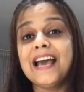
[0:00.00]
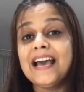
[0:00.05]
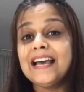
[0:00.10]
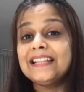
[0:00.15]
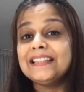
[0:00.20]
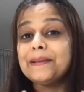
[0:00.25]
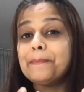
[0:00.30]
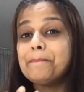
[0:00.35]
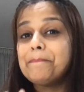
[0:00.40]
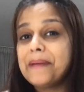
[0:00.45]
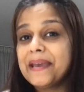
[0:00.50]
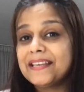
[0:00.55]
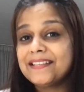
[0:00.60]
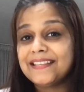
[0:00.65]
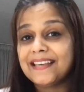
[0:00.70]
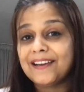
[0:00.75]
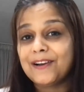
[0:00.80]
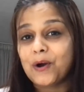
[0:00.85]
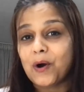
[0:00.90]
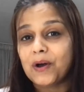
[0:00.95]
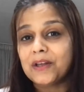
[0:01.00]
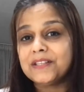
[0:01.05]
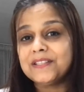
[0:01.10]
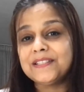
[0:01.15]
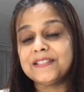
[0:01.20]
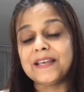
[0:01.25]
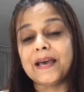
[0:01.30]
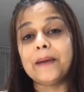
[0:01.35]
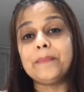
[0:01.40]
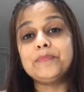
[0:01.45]
the basic
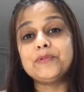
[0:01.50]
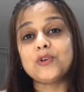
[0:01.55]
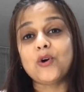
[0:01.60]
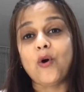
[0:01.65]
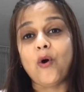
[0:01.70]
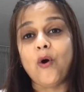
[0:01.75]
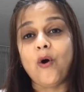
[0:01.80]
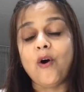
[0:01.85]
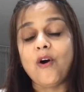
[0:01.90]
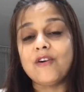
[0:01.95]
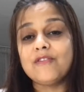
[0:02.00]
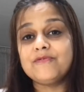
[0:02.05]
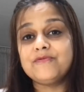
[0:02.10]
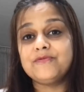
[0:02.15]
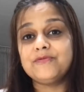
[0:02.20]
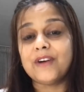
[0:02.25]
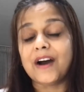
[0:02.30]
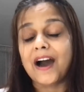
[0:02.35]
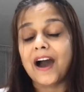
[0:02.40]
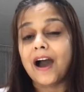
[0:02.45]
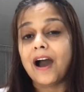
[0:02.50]
concept of